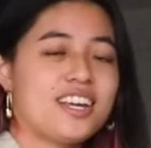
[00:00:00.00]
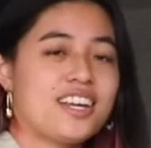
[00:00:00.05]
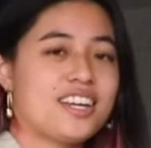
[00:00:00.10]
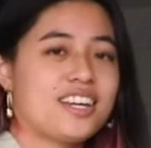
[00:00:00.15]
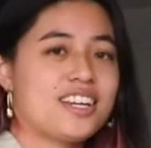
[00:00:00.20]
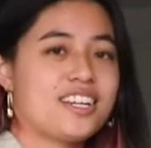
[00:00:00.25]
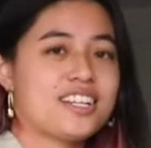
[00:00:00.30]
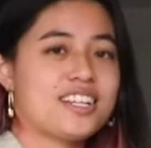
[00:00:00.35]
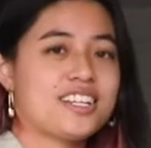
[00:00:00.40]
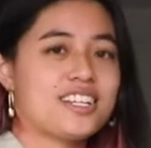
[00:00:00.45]

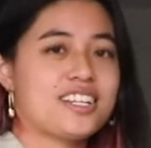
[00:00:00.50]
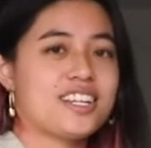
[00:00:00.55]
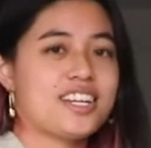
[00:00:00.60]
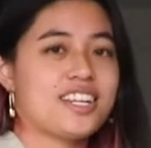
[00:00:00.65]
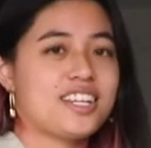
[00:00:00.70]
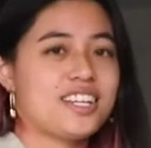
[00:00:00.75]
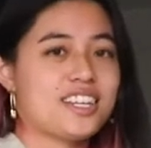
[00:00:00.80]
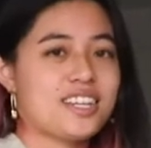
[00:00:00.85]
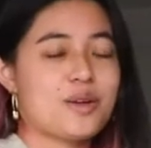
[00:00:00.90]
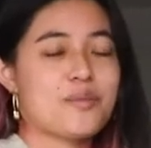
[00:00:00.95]
in
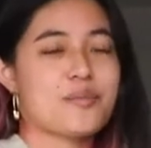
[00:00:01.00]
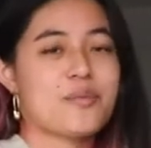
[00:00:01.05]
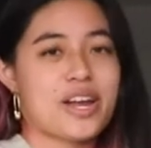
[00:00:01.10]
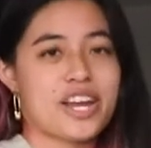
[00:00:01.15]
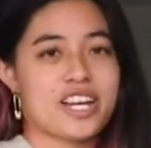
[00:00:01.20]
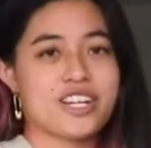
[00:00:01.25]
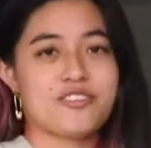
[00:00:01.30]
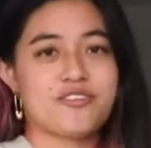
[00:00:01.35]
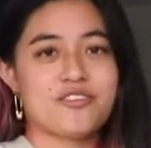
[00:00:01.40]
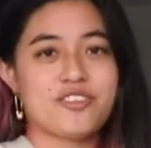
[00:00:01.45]
getting them
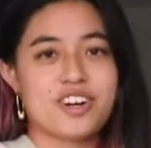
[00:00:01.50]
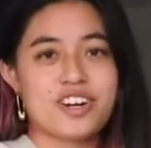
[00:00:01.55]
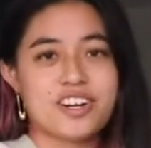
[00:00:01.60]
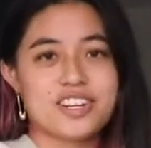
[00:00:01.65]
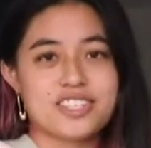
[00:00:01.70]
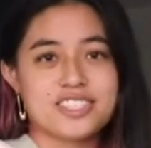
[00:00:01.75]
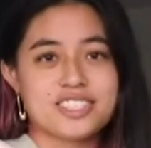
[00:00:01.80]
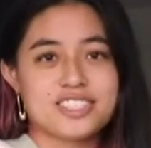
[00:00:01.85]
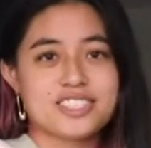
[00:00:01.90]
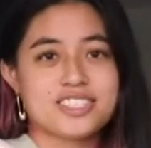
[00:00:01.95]
made
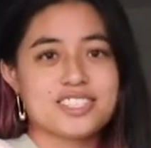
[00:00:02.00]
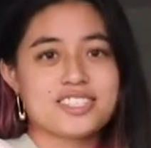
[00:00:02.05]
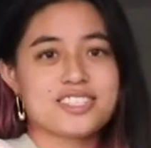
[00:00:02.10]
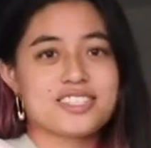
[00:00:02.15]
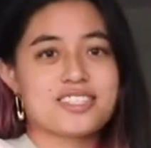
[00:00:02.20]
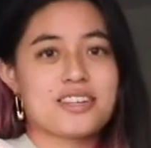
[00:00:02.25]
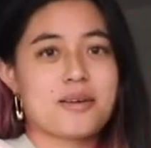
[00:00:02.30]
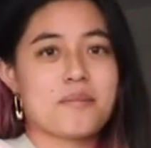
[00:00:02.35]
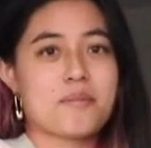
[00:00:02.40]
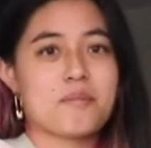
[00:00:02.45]

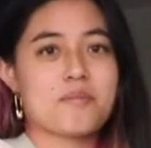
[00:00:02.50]
first.